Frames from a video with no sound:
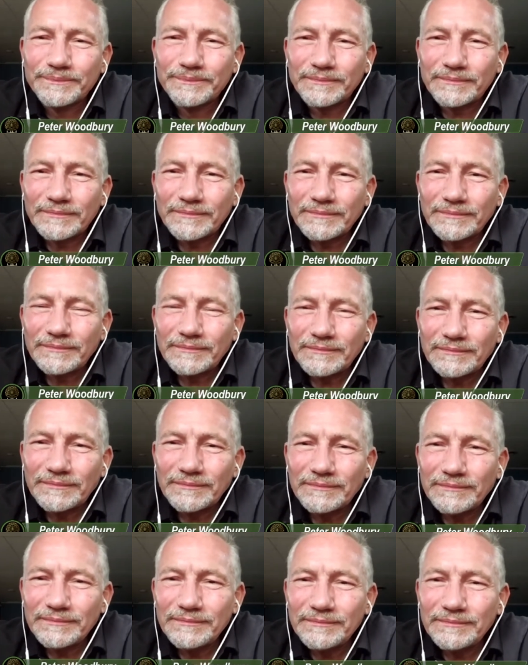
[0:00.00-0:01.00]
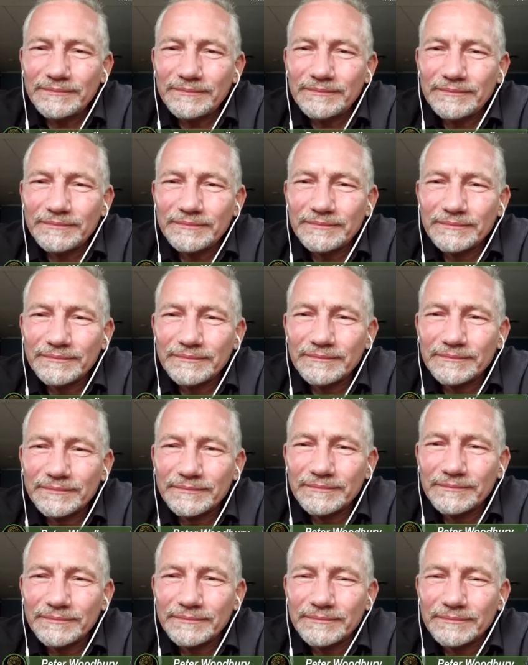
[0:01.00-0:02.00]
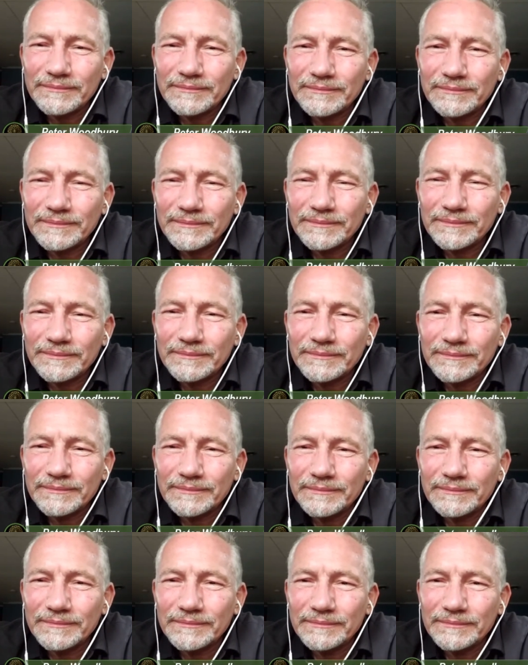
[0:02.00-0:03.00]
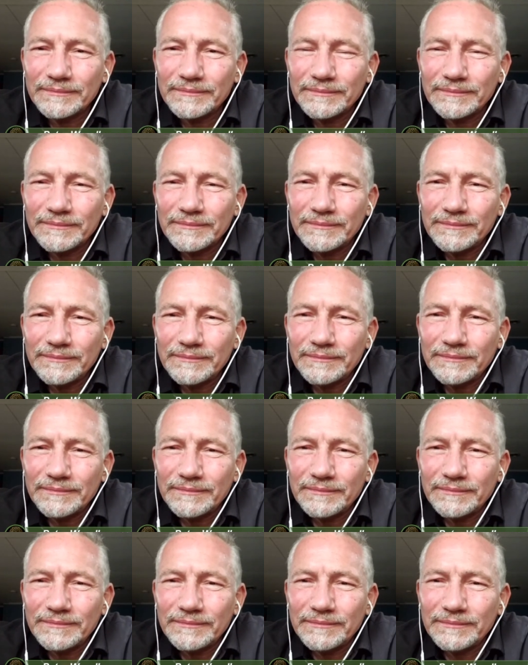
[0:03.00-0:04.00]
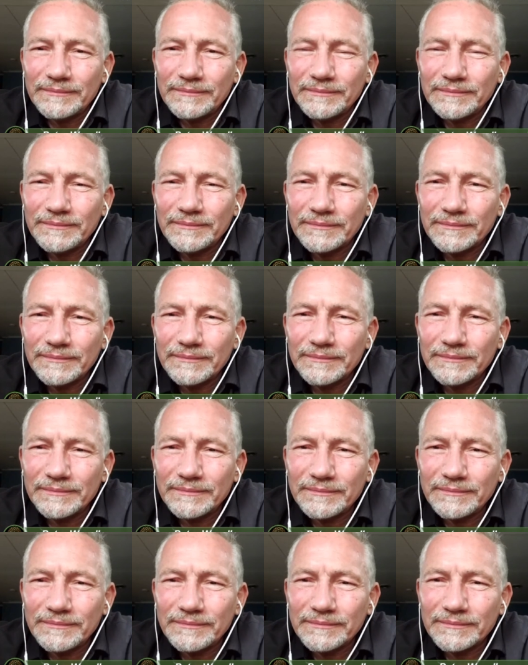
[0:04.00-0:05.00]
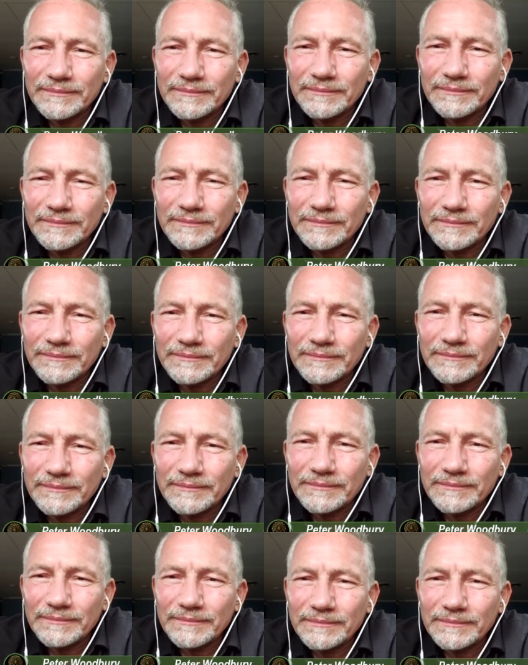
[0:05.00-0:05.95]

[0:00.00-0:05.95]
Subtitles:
No words are spoken by the person on screen.